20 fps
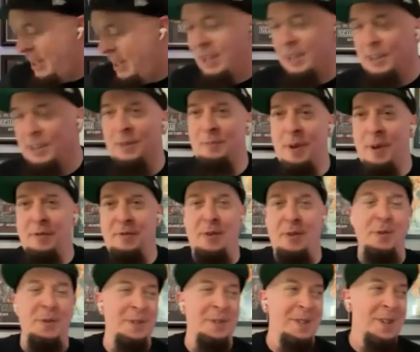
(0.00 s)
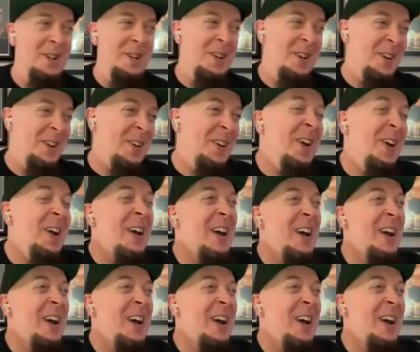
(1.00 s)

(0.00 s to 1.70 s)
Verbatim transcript: Oh, I can't. Look. My phone is on here.